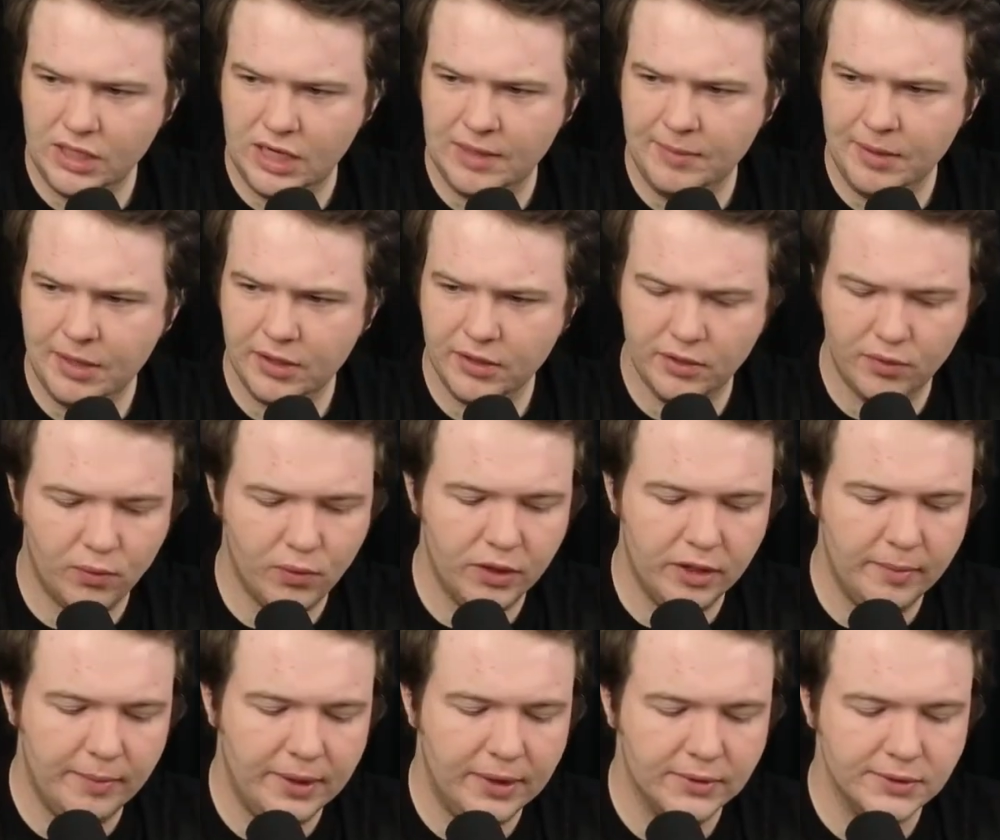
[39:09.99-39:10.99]
I'm not gonna worry
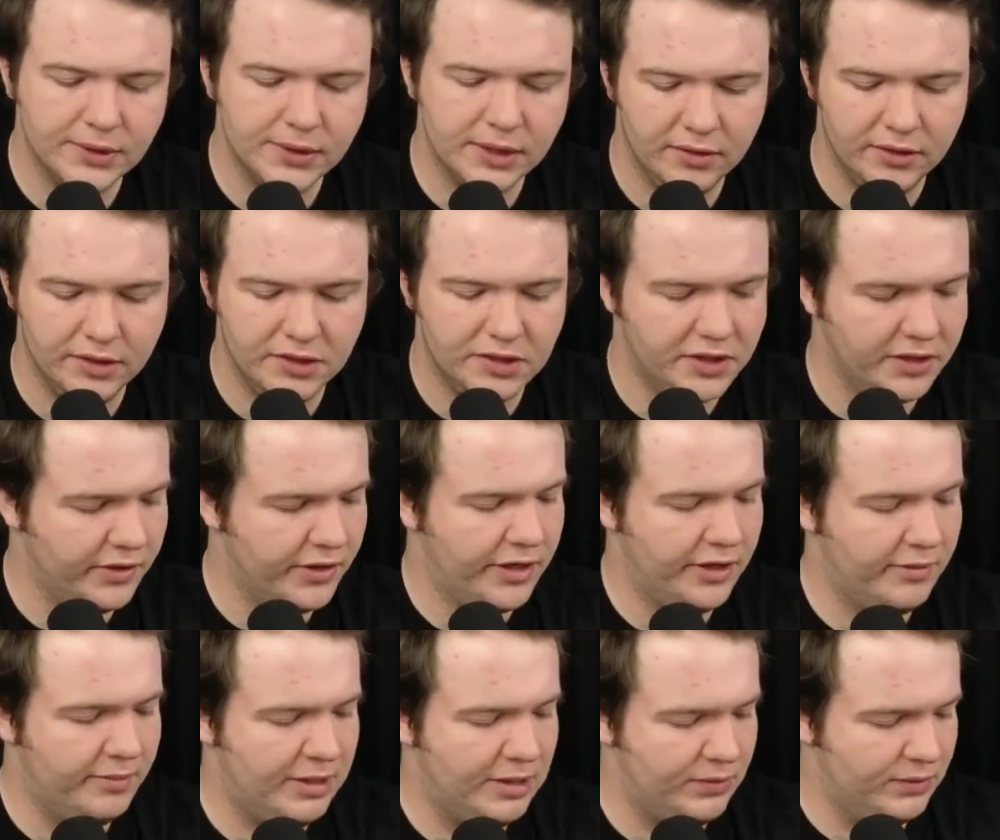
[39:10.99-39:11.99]
about the
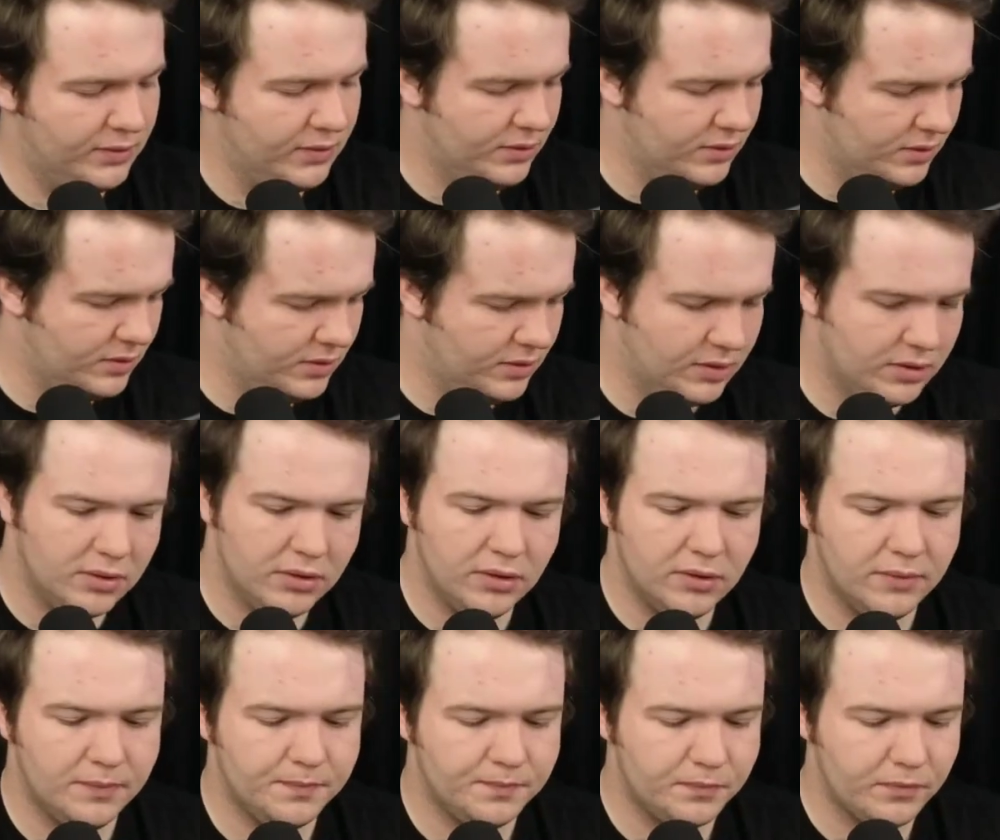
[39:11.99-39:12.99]
Tarnow Mountains,
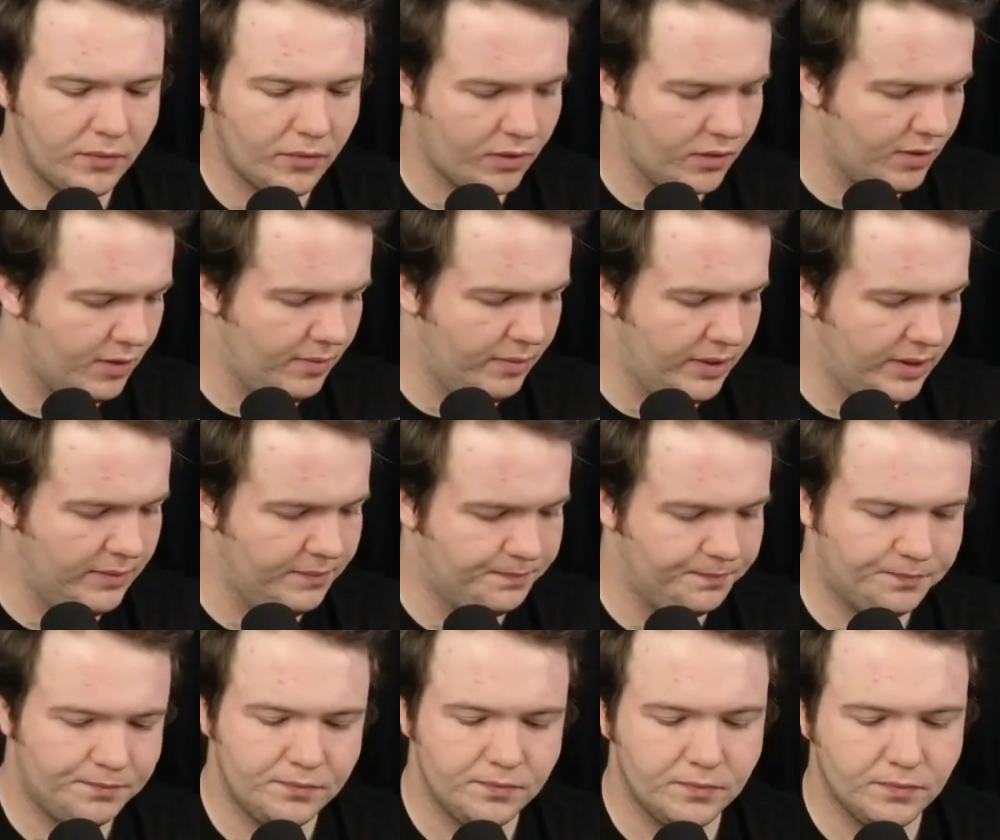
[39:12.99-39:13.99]
but
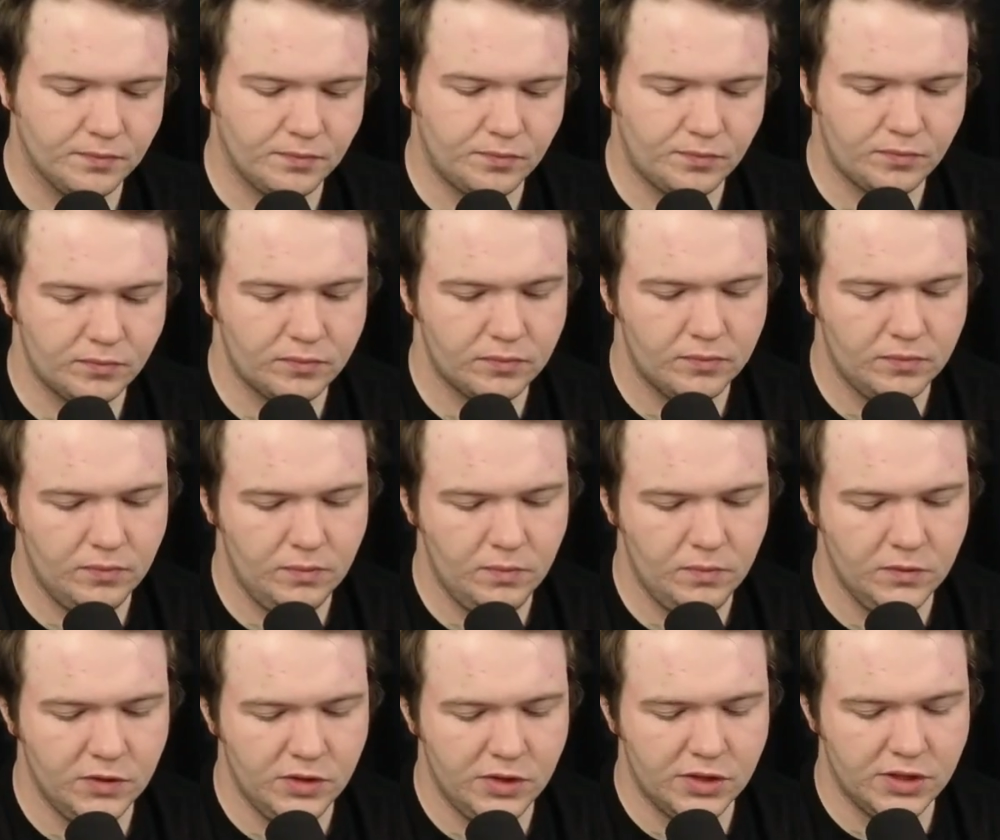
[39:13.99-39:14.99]

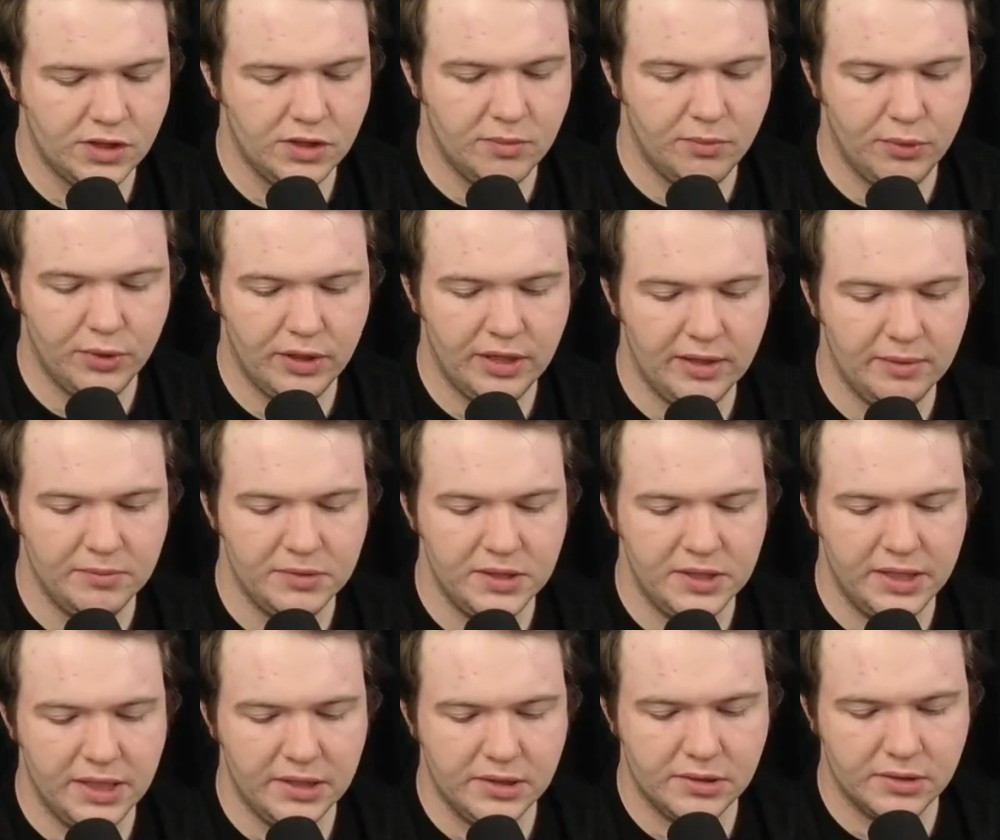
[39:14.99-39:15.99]
just gonna put
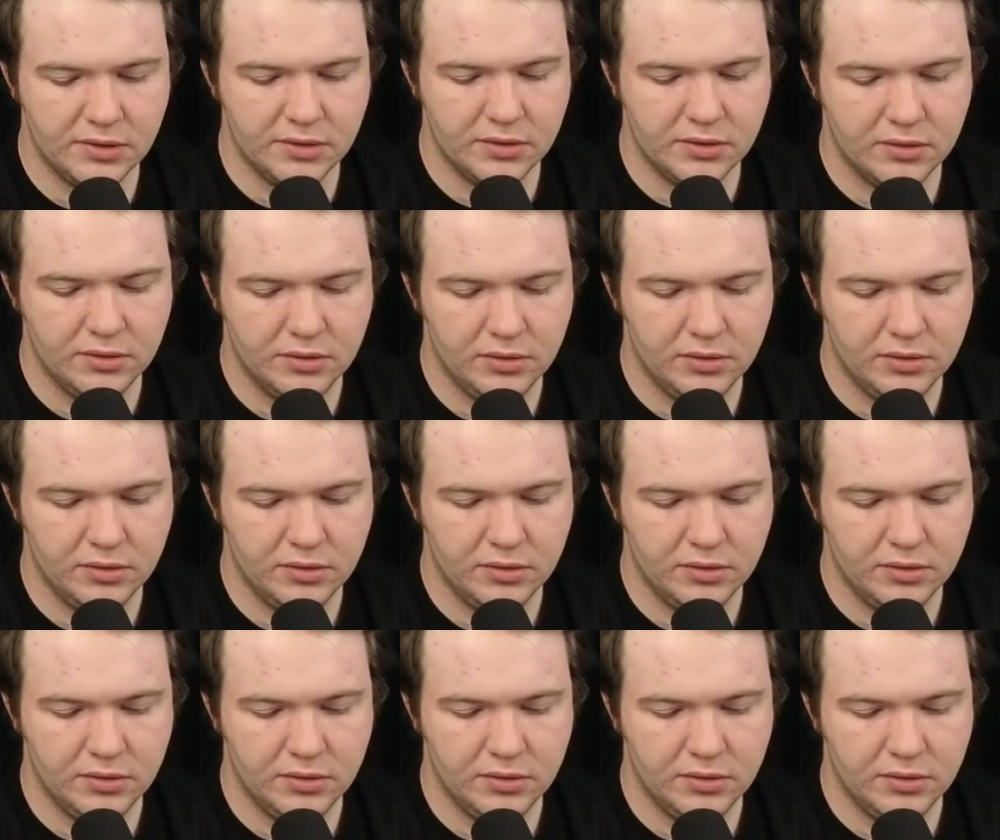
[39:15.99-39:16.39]
MTS,